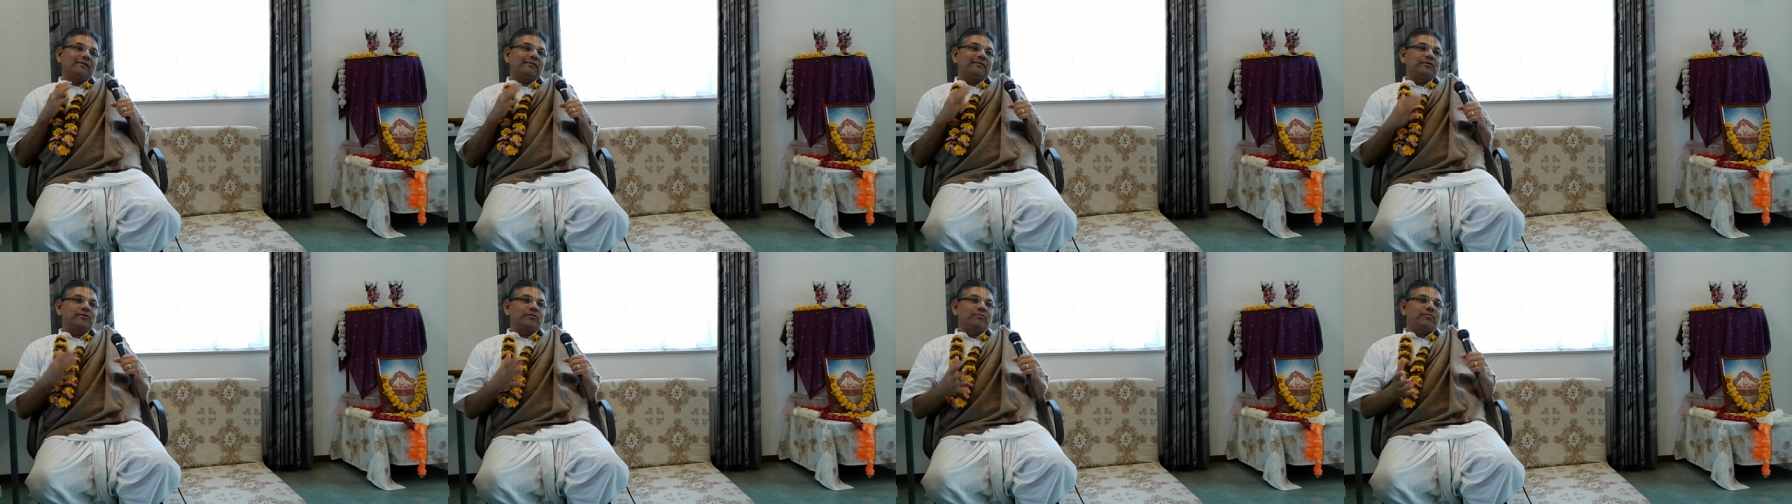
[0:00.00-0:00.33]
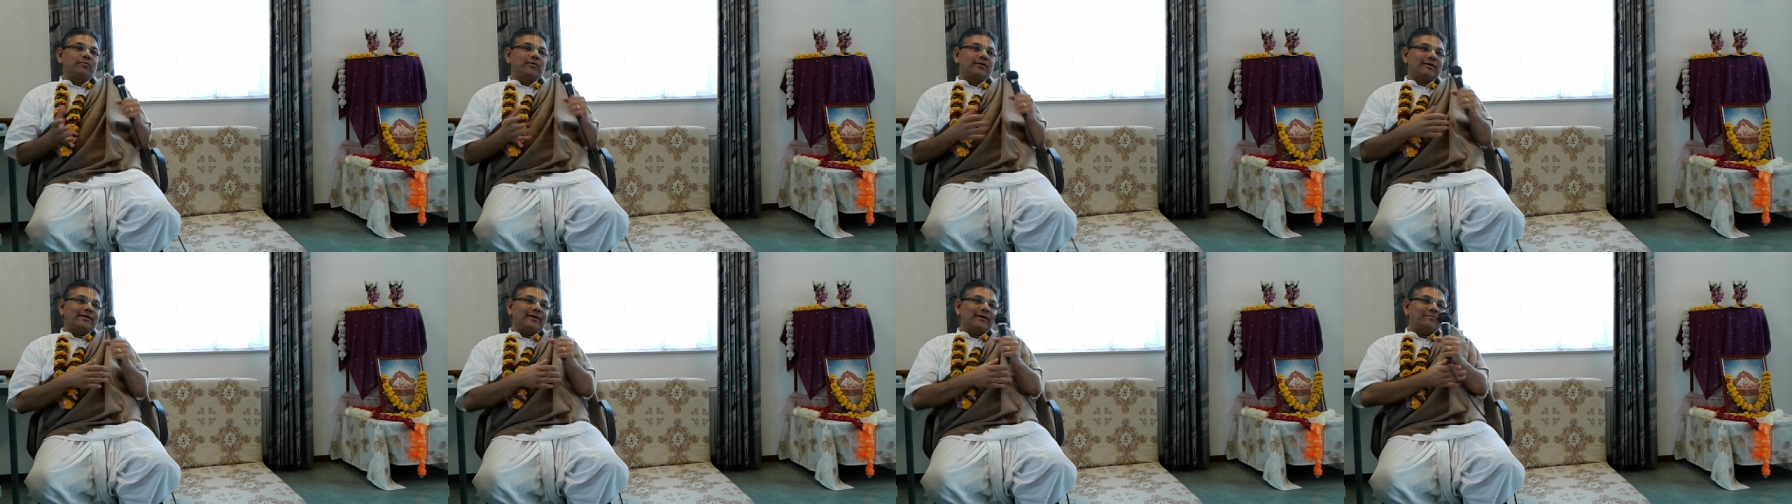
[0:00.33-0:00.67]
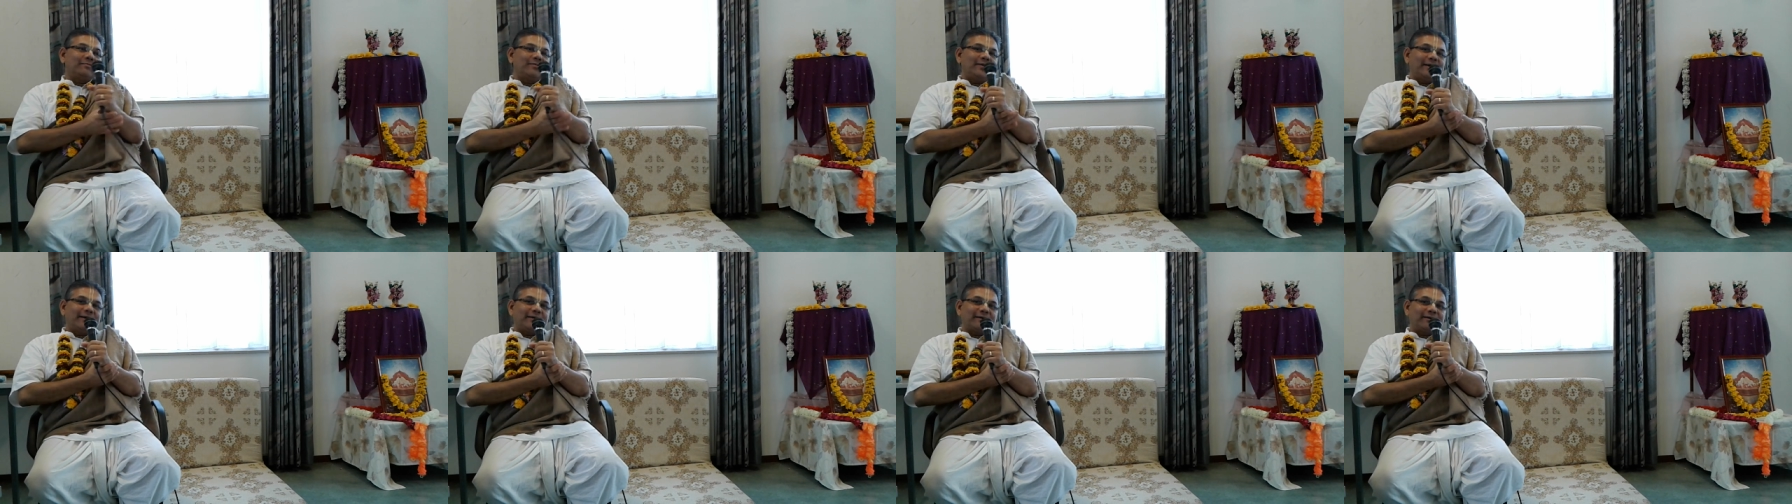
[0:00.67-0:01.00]
you put that
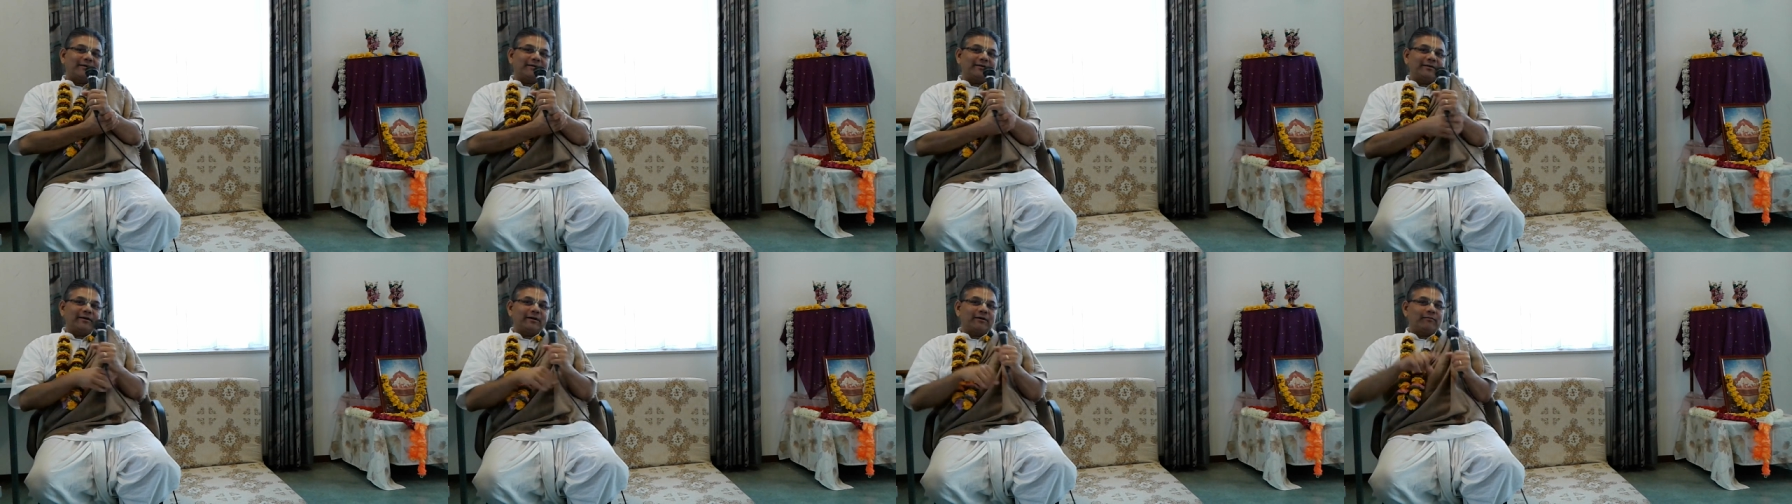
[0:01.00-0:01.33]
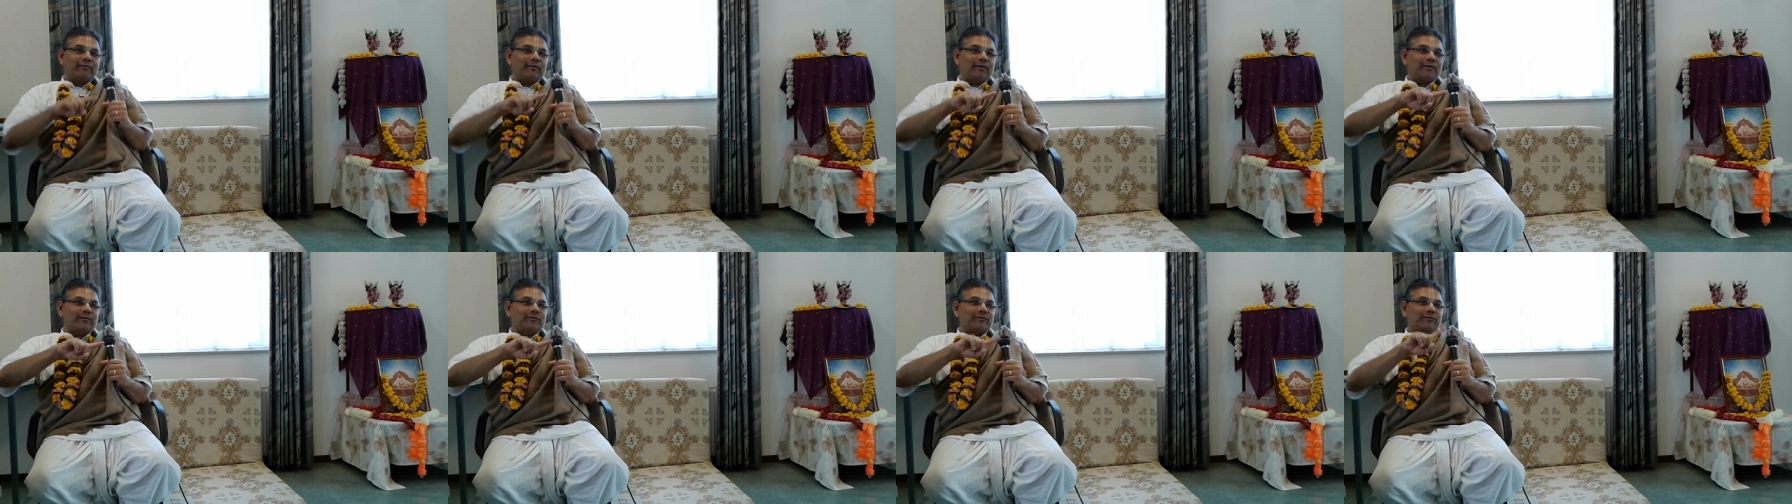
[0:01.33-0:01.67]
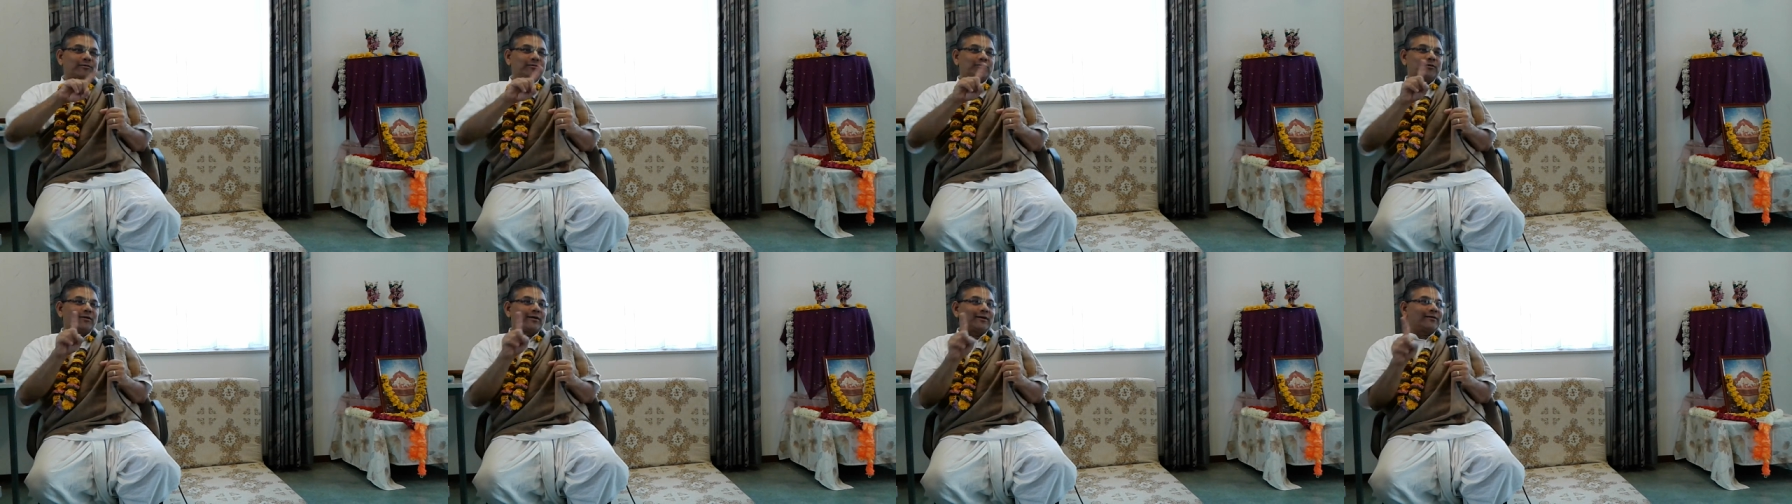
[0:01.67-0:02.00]
meter, it will also
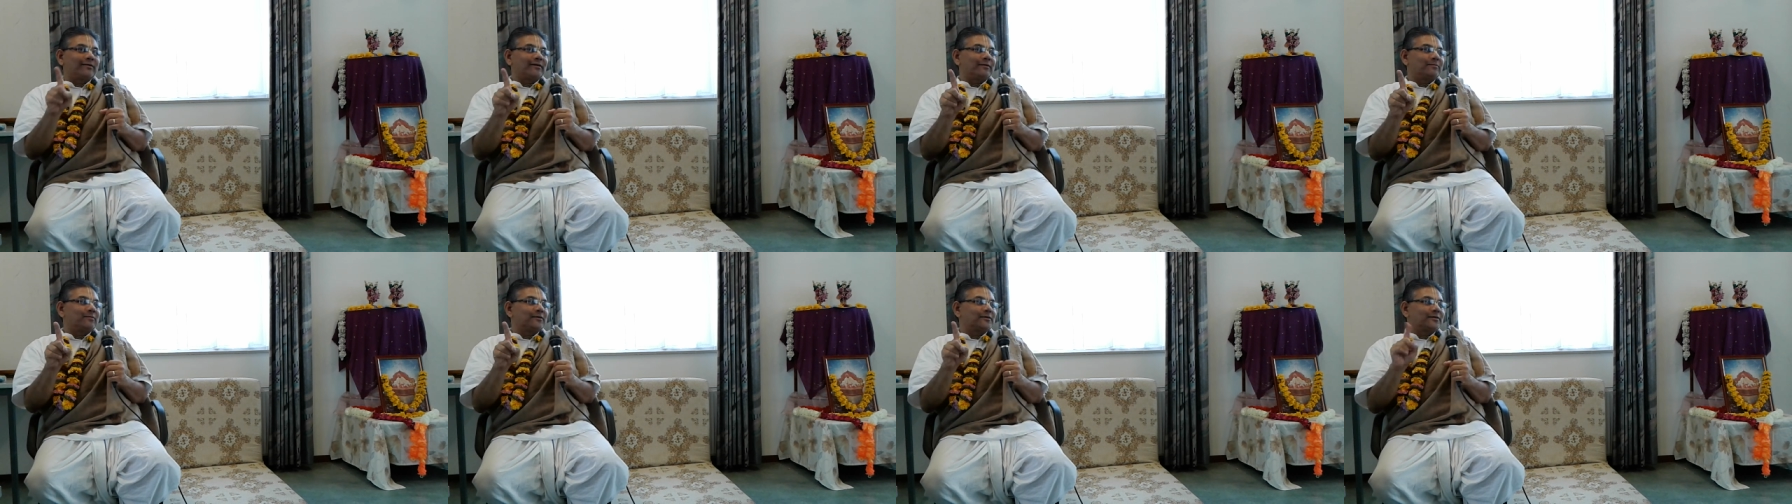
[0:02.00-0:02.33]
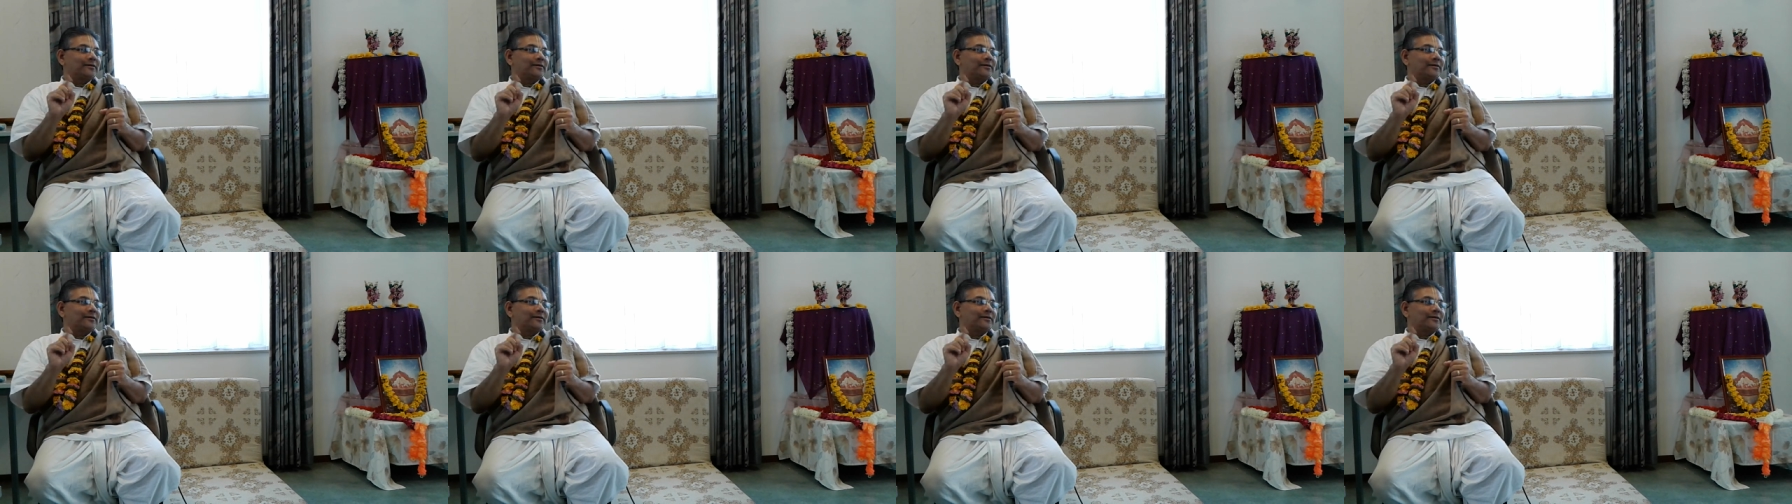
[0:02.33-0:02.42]
show 100%